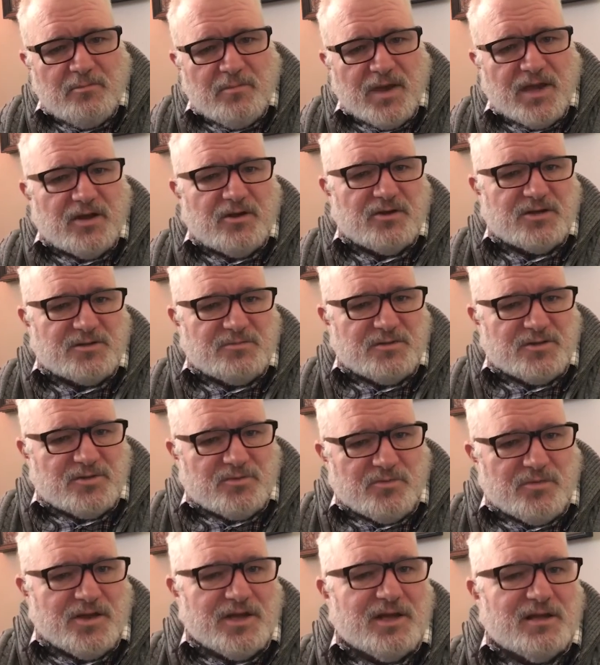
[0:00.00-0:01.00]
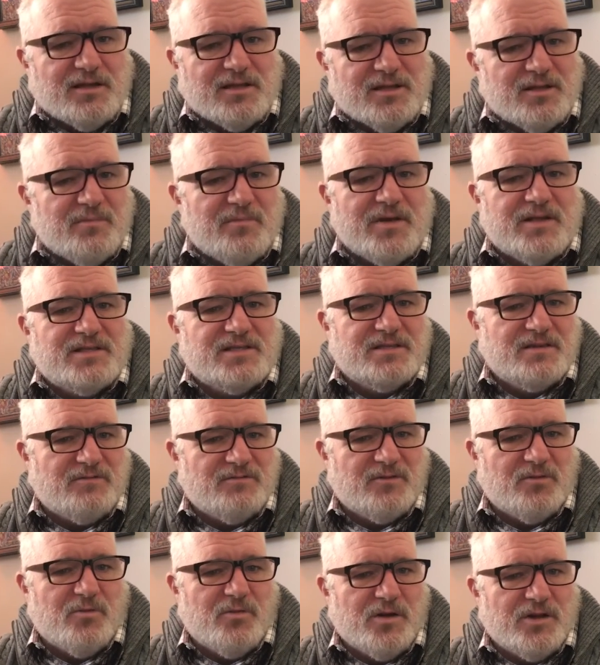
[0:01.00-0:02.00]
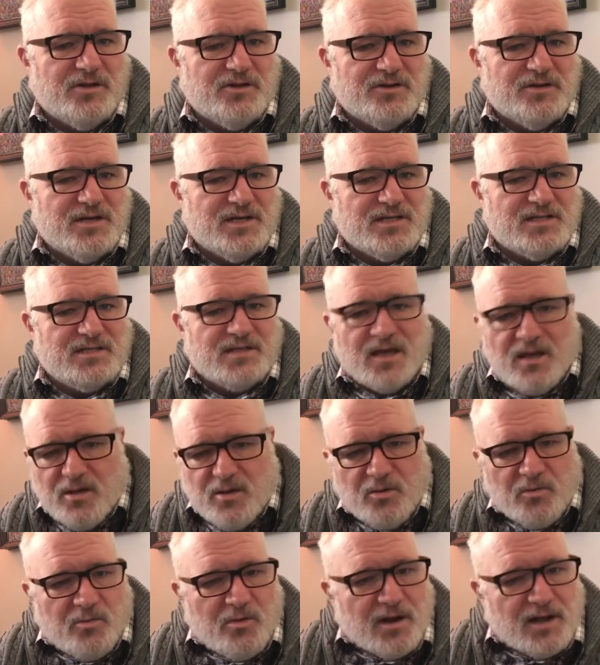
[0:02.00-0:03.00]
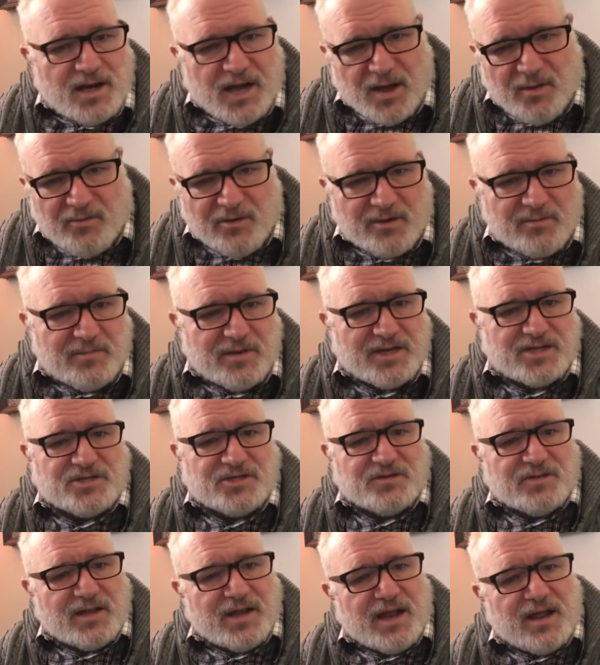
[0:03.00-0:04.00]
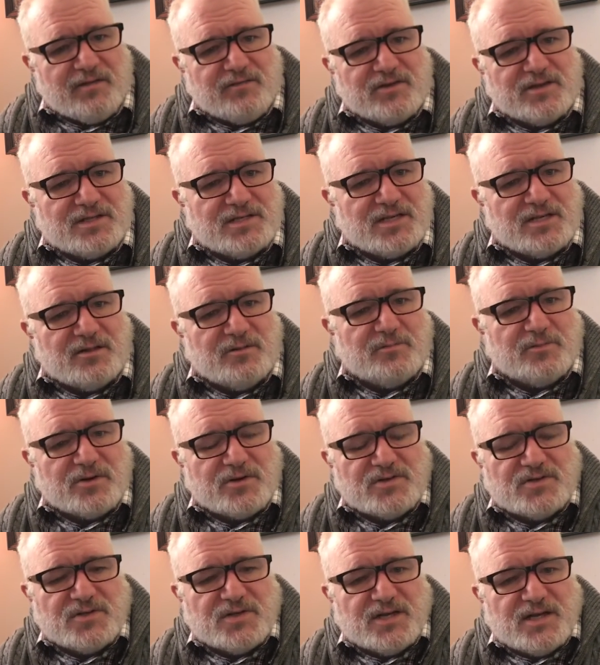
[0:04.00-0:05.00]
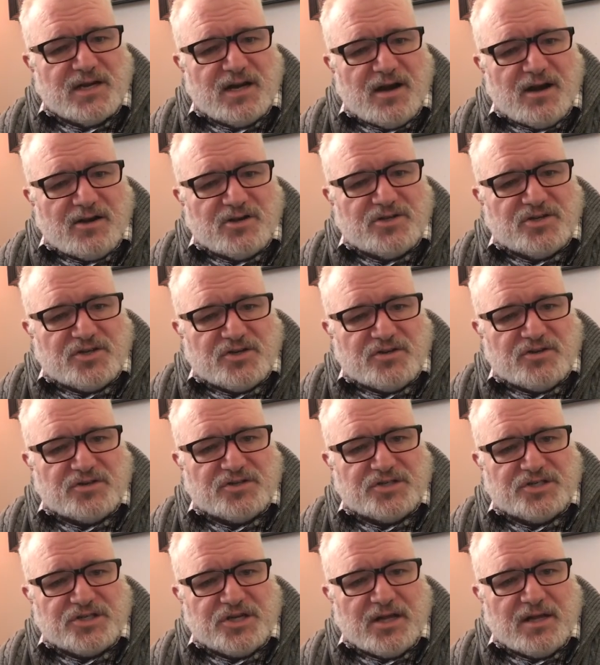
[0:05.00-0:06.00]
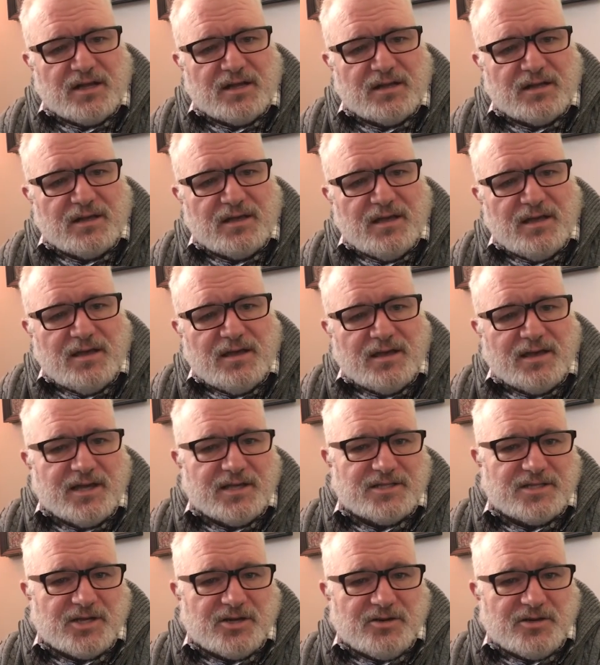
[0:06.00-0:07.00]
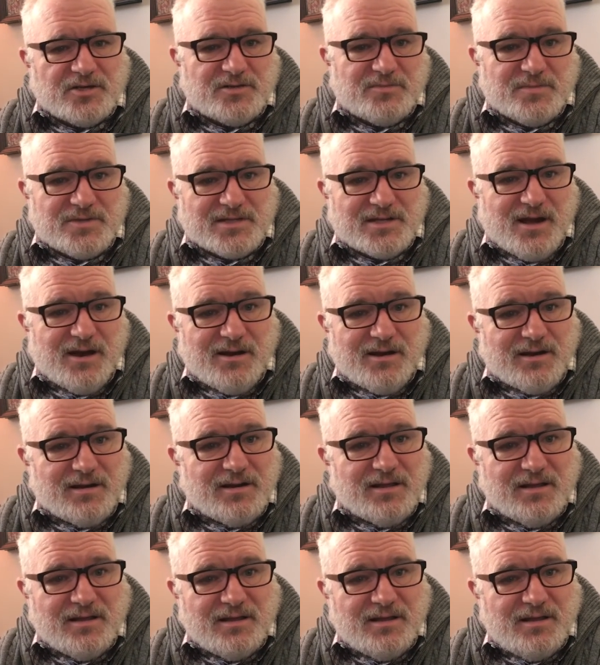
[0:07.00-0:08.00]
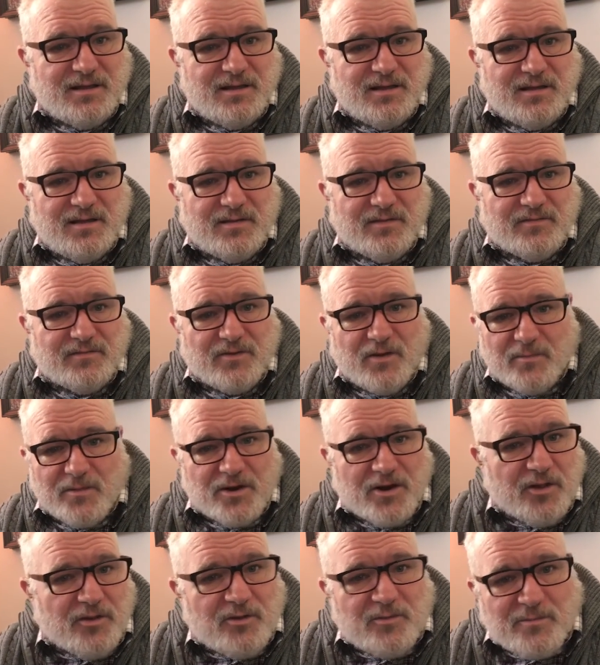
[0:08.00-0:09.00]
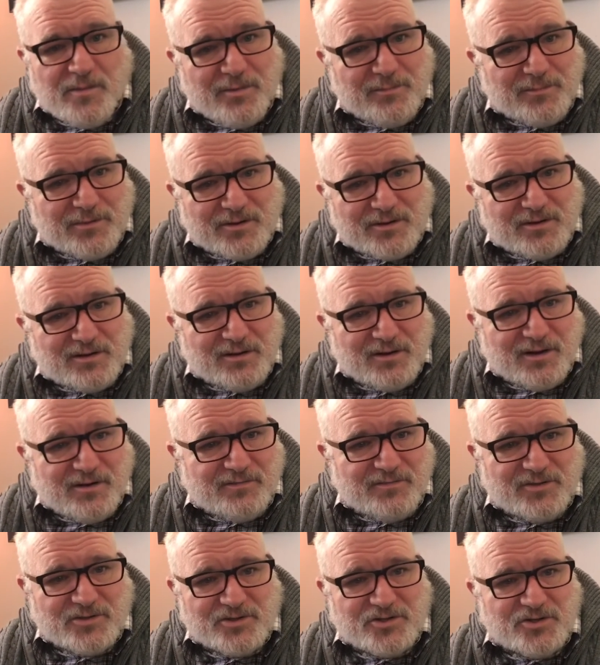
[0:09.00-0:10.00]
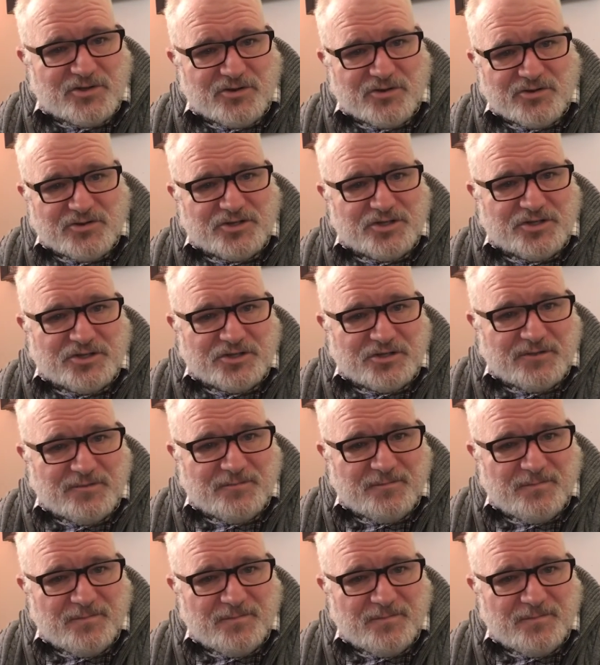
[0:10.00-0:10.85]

make Christmas real in the midst of the wilderness. One, I want to make sure that every single person in our church gets a Christmas card from another member of the church.